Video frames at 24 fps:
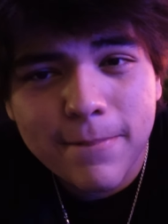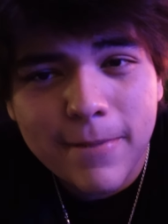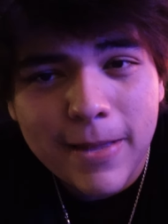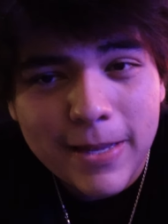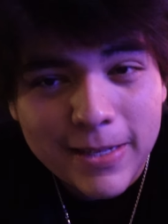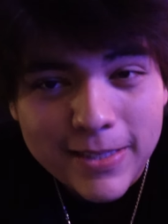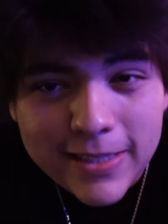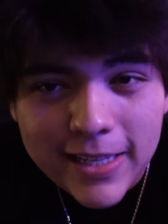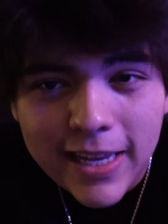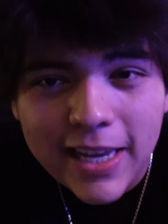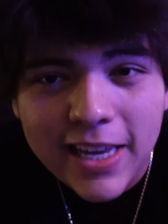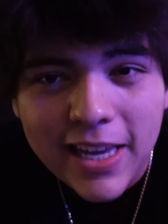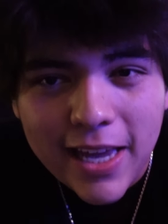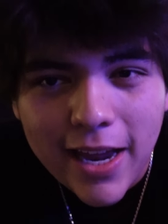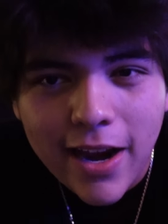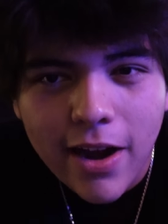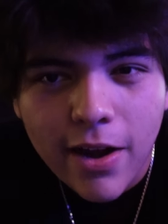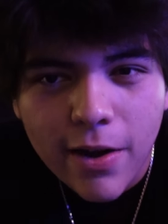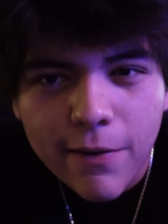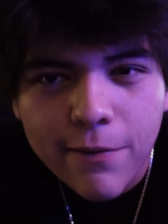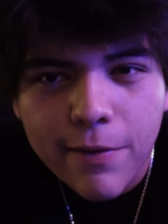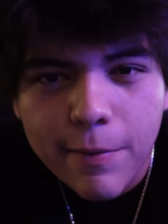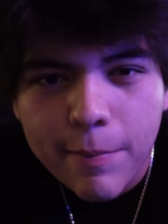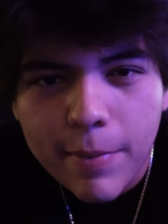And take care,
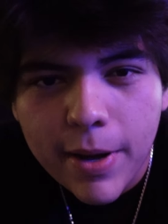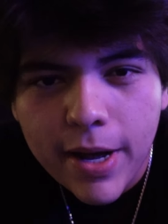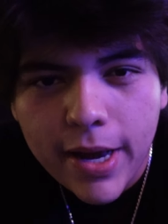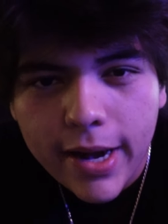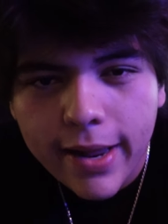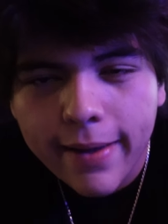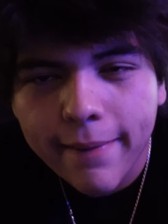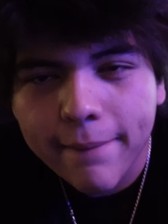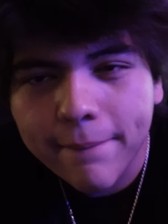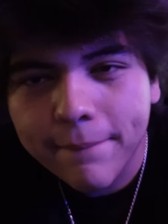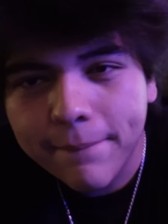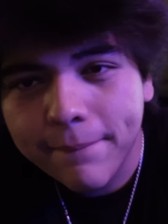everybody.